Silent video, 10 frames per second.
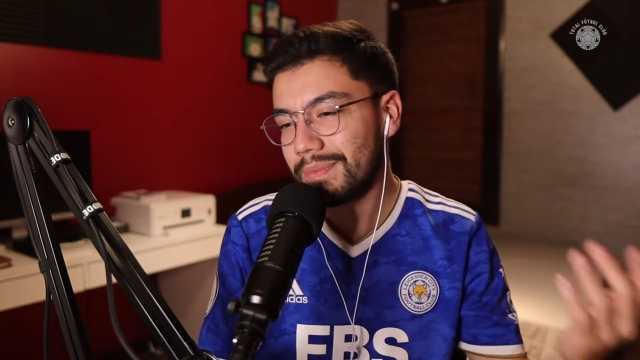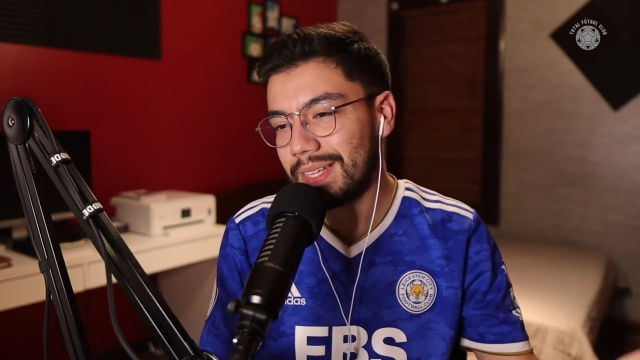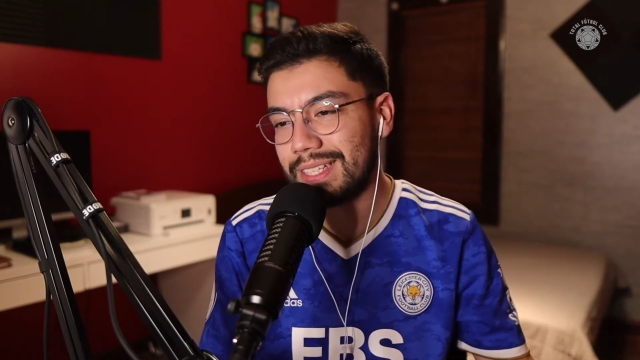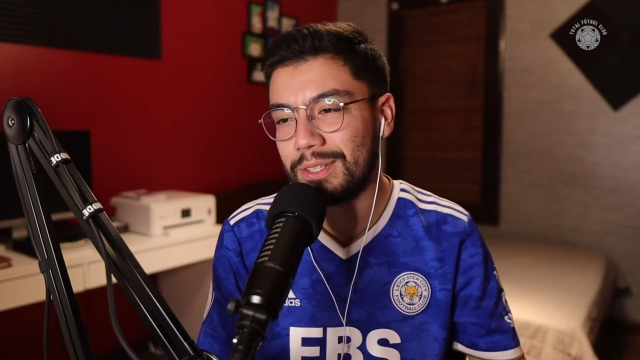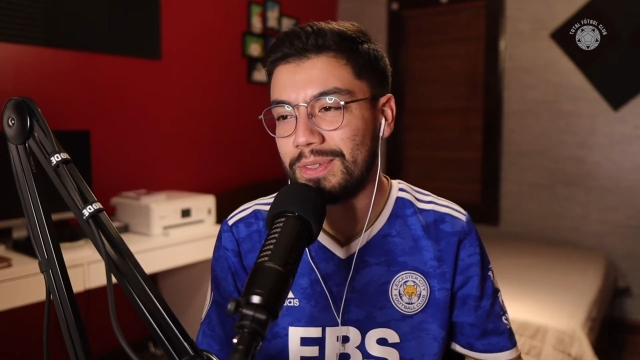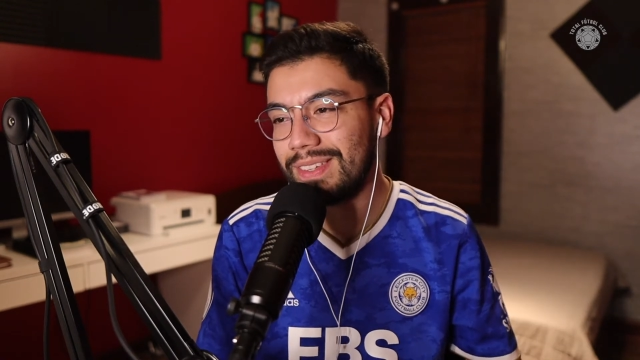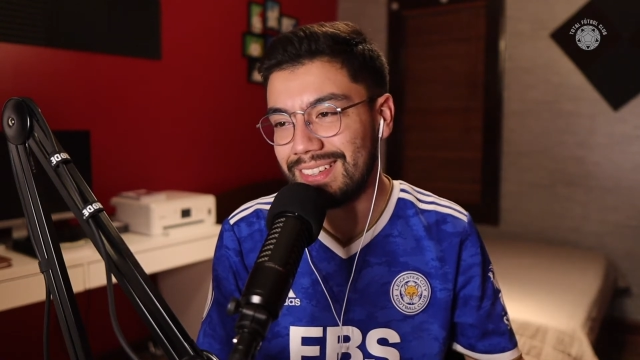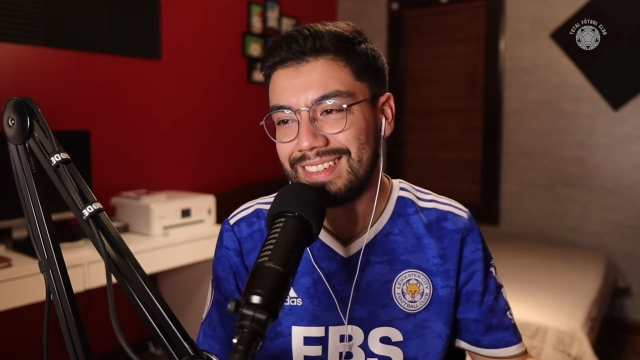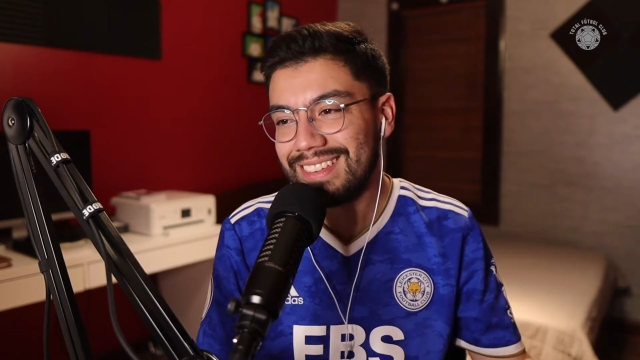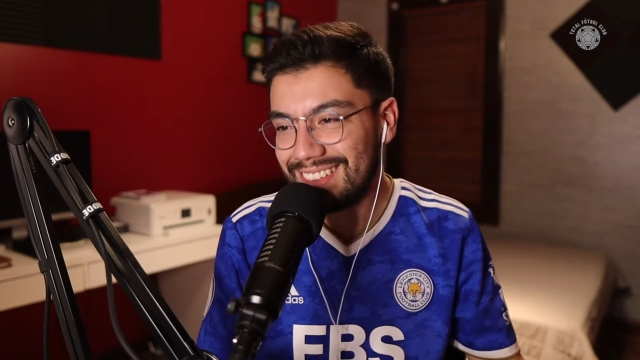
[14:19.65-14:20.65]
Like, dude,
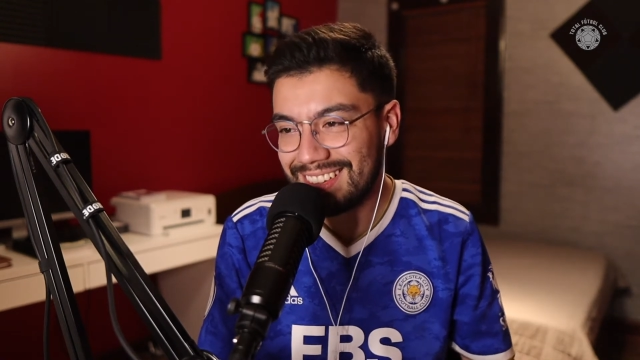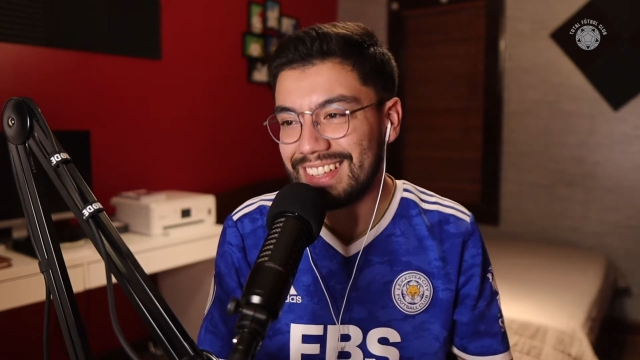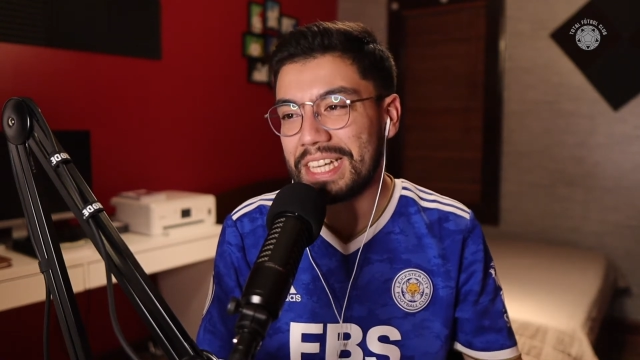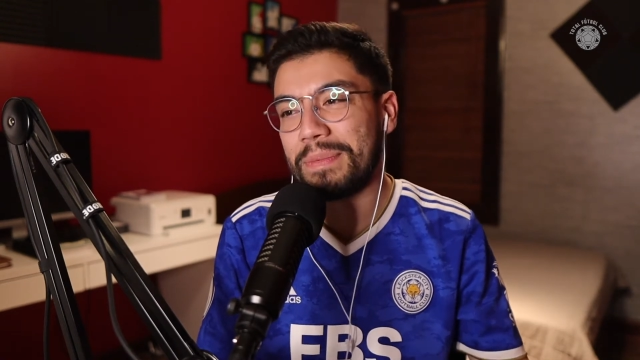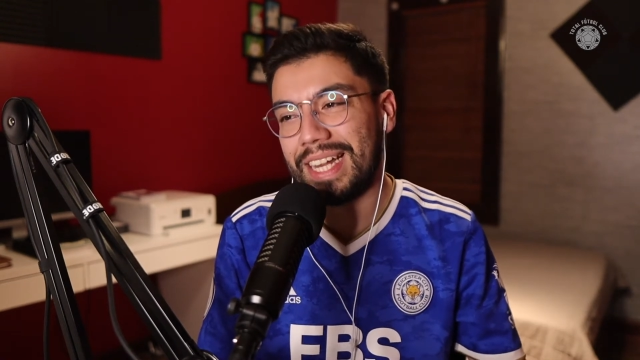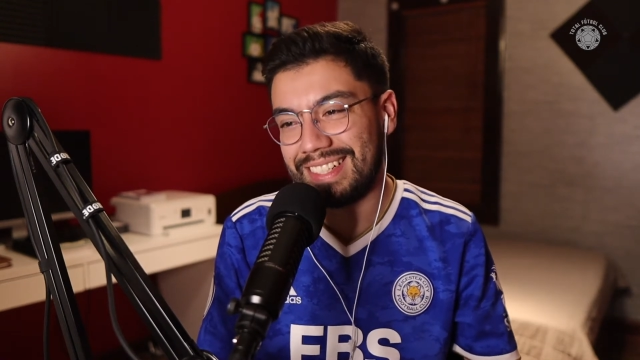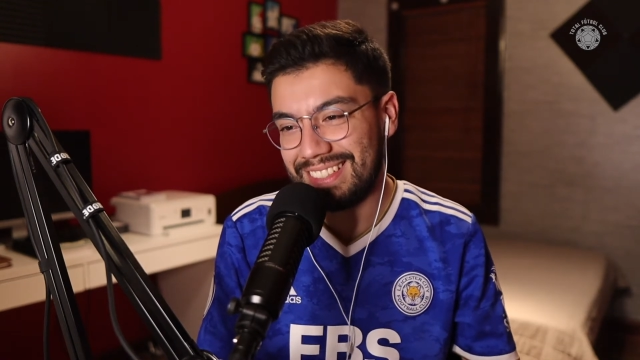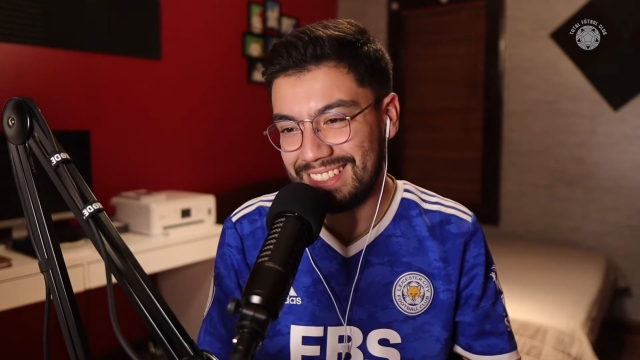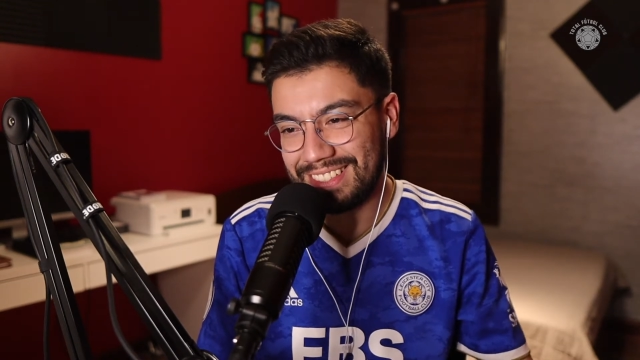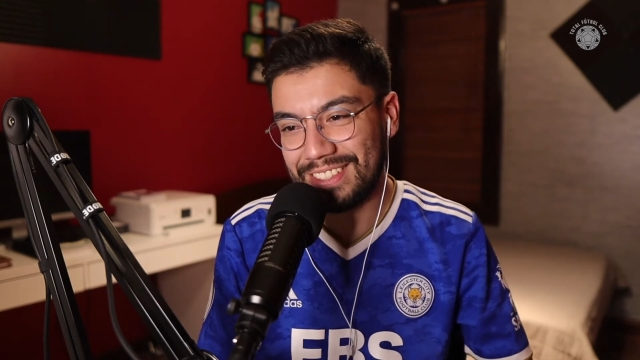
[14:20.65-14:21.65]
come on.
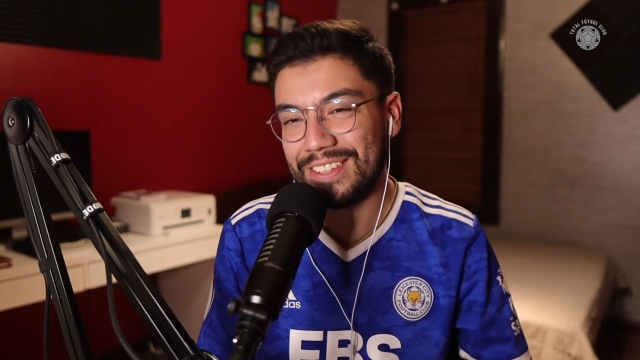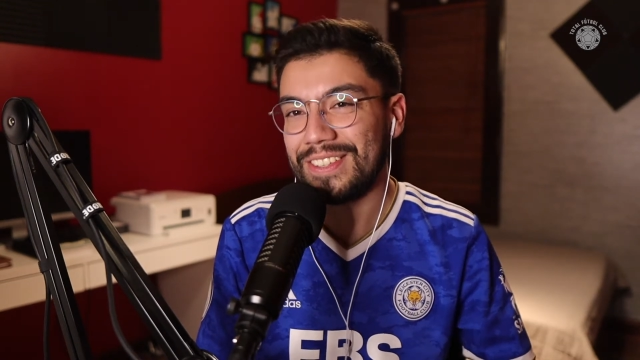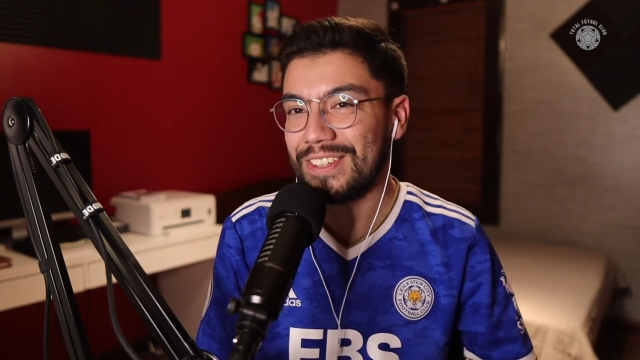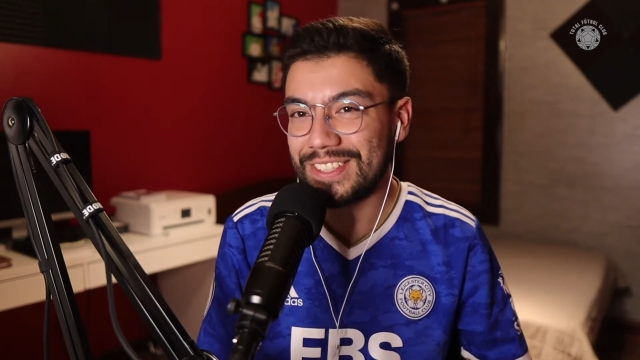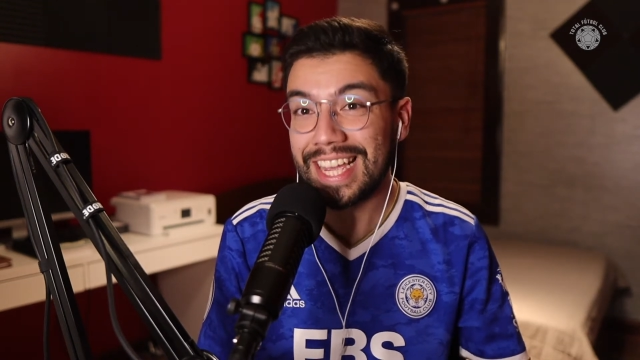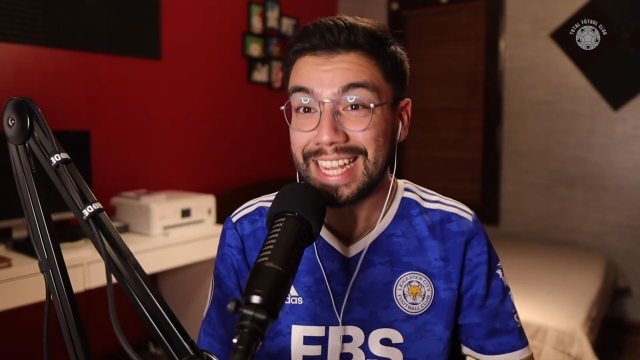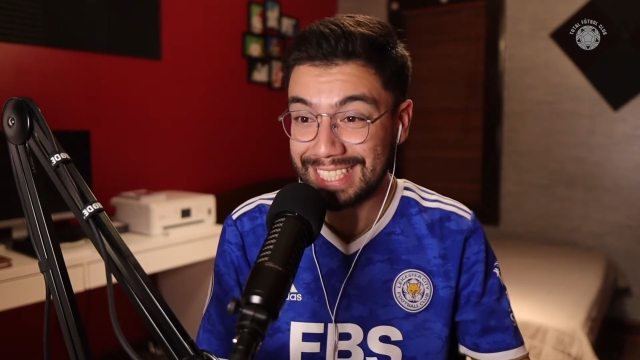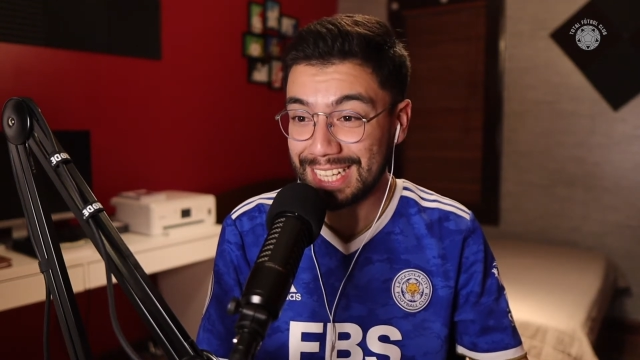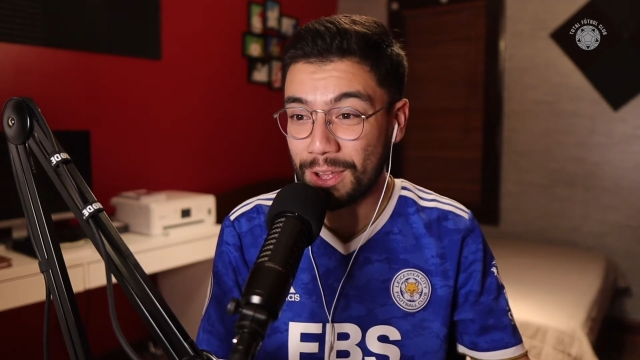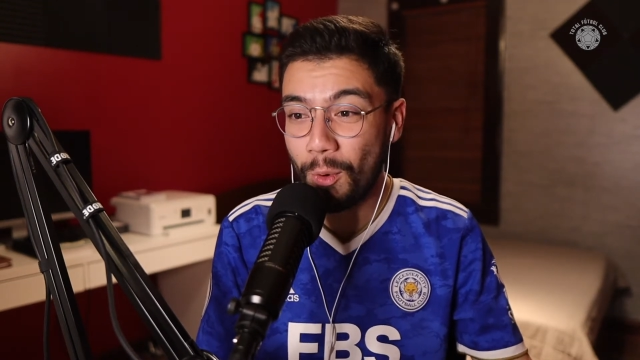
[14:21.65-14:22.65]
You're
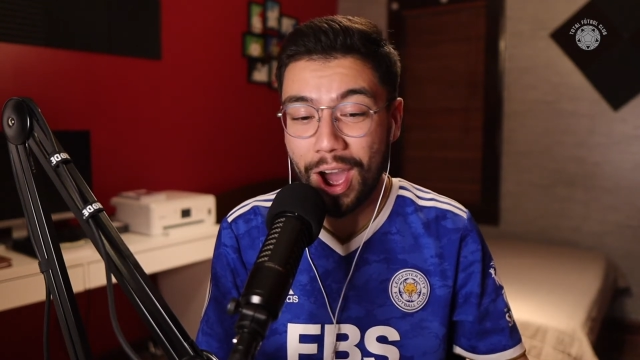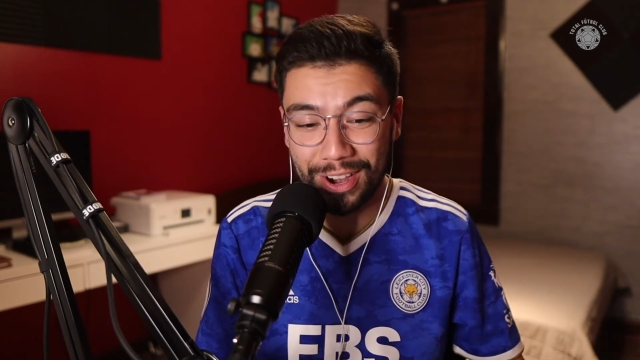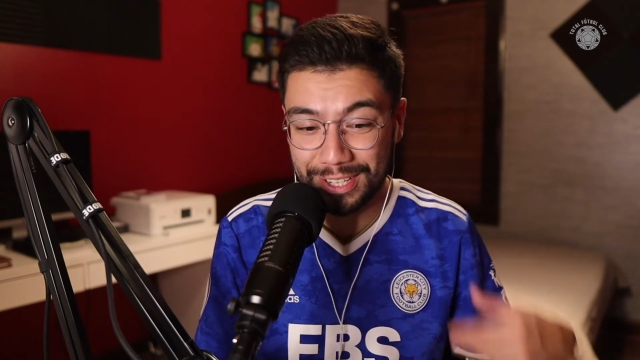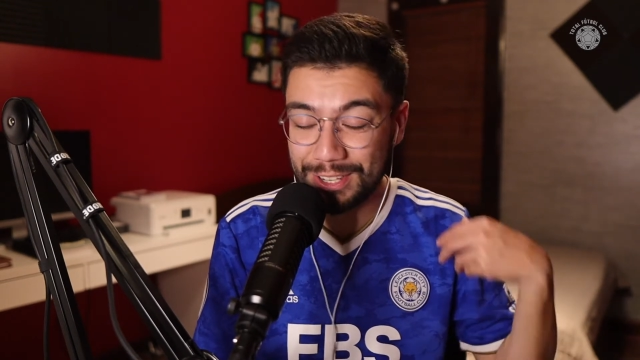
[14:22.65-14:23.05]
testing the waters.